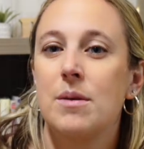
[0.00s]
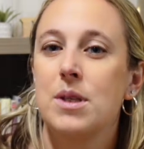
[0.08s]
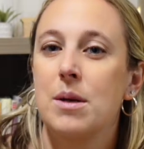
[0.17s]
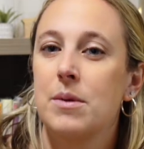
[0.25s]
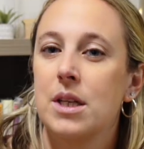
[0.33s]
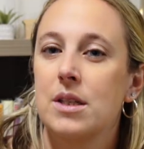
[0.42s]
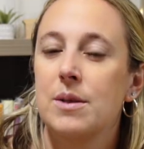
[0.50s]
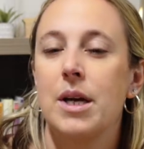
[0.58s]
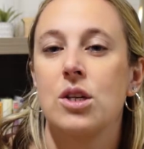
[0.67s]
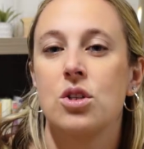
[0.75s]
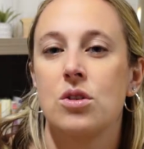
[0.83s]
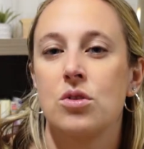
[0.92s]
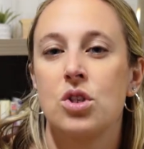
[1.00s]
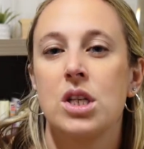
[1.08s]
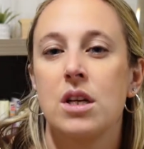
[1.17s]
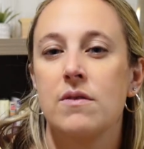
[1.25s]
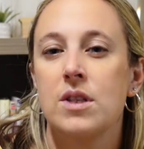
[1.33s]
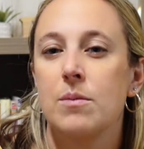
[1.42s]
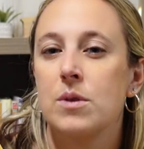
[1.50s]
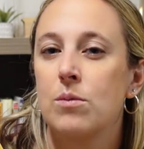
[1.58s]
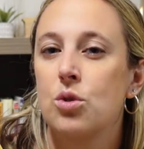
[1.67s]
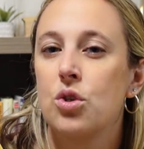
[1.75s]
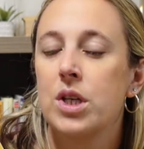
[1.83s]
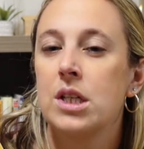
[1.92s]
something special. She gives them some
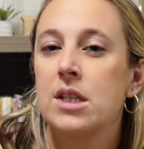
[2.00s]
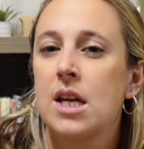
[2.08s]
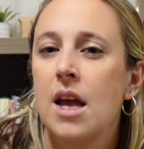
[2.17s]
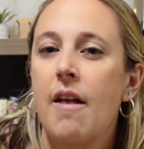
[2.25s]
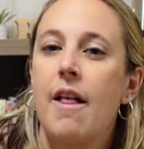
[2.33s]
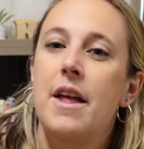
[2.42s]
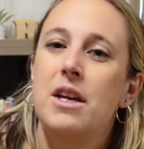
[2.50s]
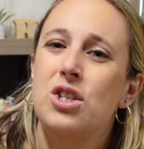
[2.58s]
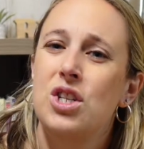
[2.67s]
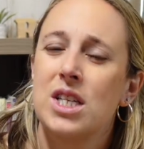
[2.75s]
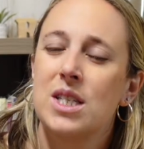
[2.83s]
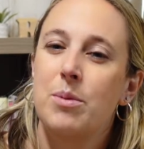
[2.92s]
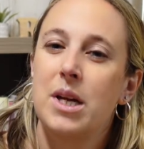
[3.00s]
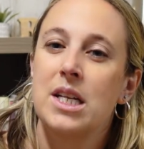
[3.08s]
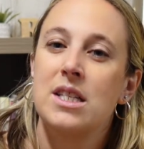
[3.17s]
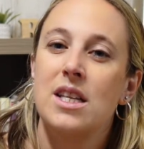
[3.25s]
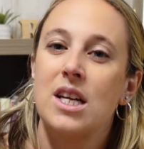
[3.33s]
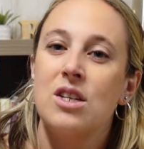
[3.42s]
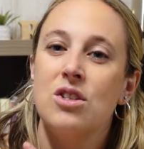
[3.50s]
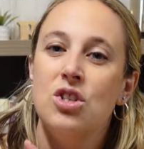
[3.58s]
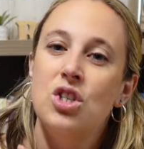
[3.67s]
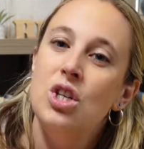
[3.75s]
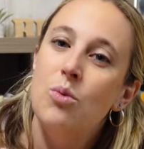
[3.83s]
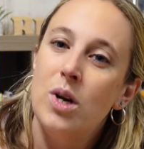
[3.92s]
treats, and she explains that
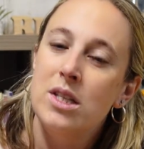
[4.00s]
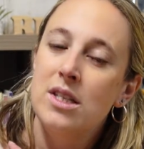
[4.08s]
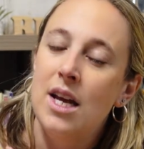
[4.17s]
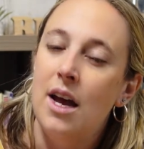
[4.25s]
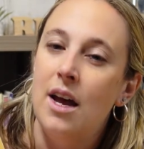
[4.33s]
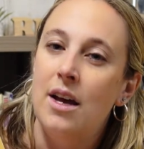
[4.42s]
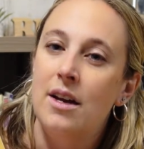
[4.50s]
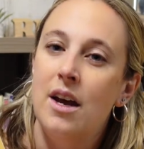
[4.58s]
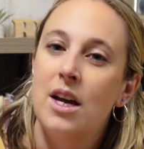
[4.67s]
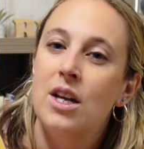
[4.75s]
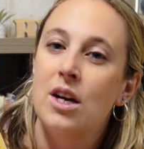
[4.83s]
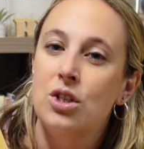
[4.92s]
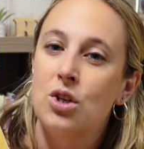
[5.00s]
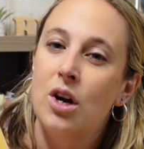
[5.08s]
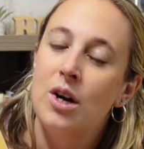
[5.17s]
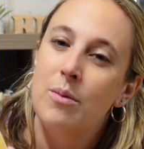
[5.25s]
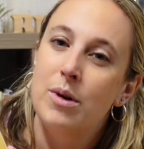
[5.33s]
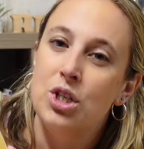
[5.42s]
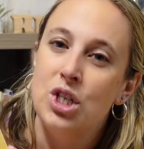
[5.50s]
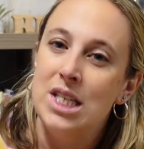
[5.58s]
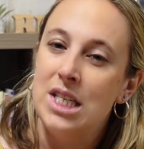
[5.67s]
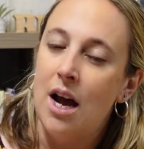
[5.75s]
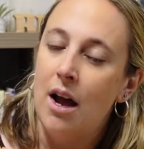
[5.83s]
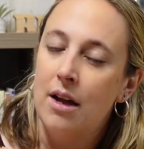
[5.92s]
she once had a young daughter, but she
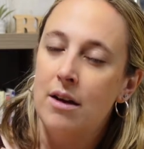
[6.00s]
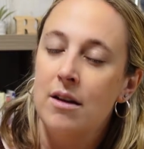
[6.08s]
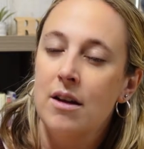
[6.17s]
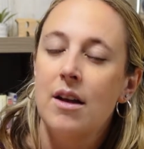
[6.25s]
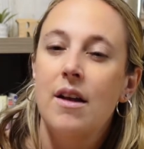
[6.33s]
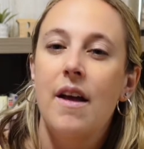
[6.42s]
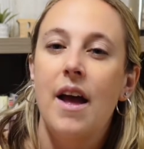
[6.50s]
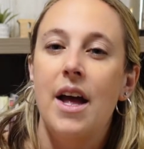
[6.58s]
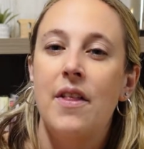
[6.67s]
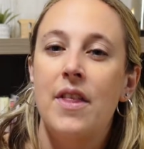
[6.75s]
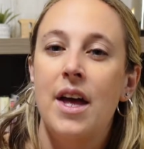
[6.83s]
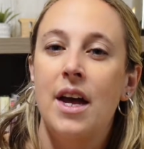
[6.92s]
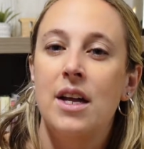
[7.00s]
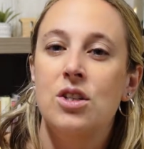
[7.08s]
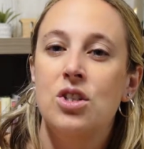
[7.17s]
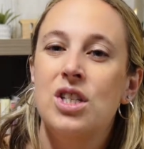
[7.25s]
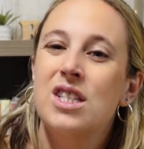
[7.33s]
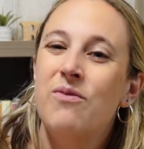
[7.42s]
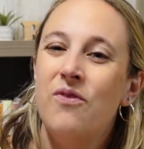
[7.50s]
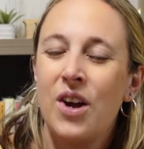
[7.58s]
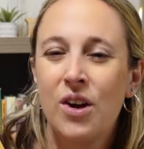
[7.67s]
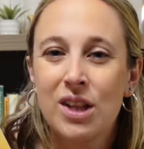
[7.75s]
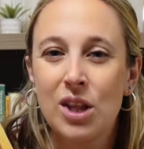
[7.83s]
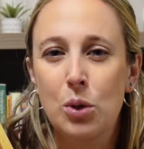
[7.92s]
died, and that she's
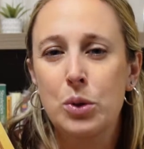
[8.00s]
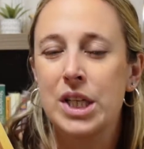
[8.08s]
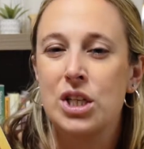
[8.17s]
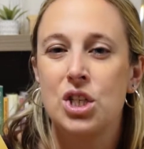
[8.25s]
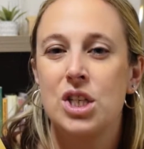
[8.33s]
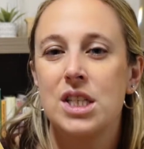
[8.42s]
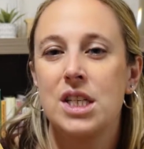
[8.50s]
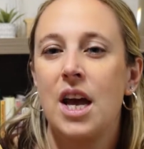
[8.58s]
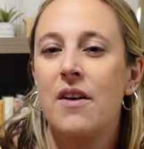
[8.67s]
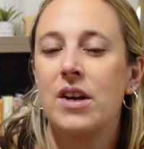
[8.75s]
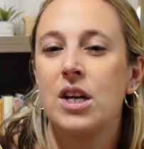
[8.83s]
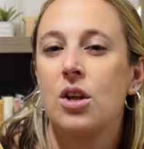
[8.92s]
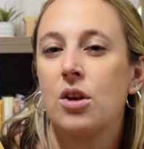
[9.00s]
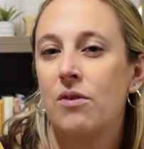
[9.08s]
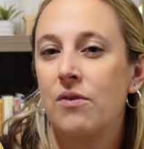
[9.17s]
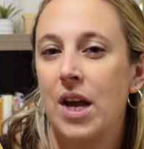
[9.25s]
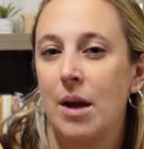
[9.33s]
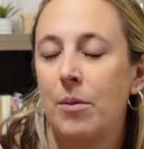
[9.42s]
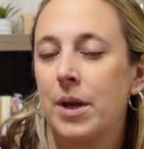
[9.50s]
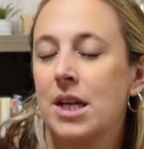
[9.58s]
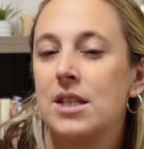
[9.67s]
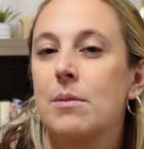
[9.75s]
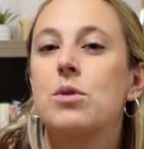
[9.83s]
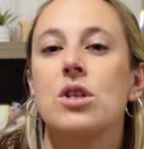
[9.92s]
very lonely. She doesn't have any other family
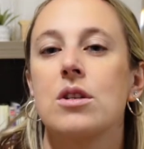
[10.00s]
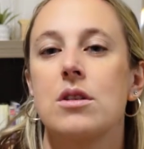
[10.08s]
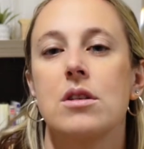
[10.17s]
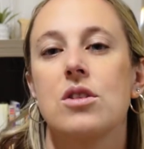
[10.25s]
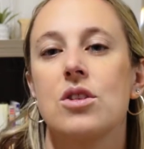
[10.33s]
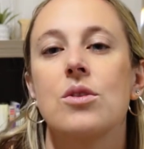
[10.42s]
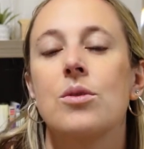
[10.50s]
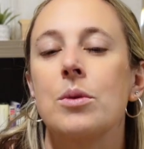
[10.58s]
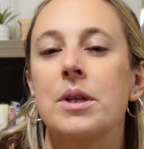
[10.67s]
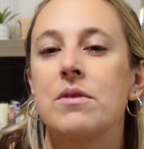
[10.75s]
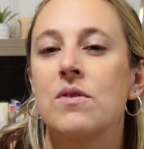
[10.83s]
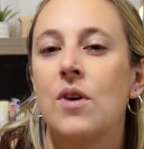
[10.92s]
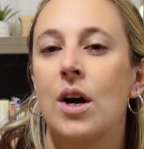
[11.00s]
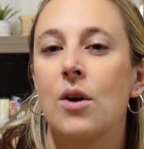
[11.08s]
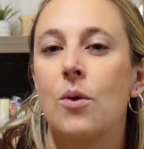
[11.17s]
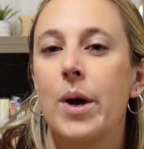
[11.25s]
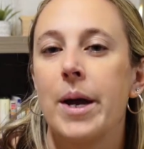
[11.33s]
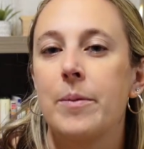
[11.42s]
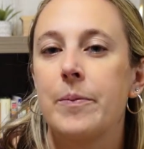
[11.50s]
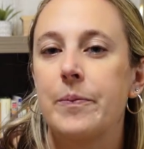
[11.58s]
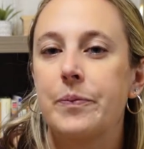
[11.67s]
except her sister who lives far away.